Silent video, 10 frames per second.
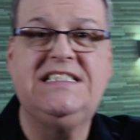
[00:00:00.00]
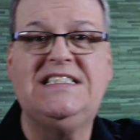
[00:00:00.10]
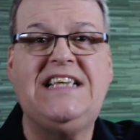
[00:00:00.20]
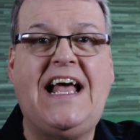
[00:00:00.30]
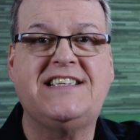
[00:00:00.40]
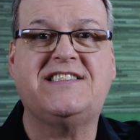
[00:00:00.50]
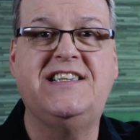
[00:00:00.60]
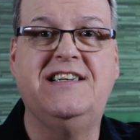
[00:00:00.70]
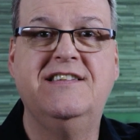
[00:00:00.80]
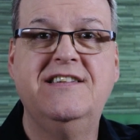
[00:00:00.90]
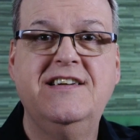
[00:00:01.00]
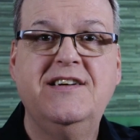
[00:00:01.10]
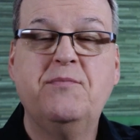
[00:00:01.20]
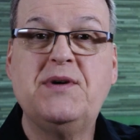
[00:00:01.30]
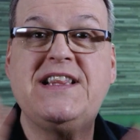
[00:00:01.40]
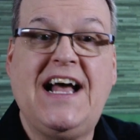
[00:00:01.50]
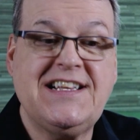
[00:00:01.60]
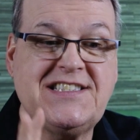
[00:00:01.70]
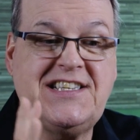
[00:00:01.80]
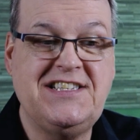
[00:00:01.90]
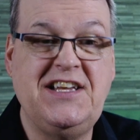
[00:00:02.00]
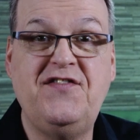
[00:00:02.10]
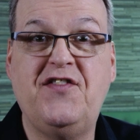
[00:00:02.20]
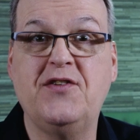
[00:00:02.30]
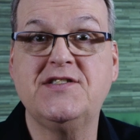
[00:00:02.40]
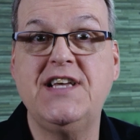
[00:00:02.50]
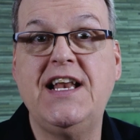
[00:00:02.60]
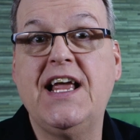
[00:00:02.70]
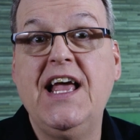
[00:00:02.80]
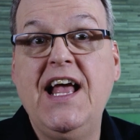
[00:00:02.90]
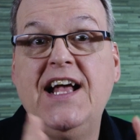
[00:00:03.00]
nasty. But that's the default setting.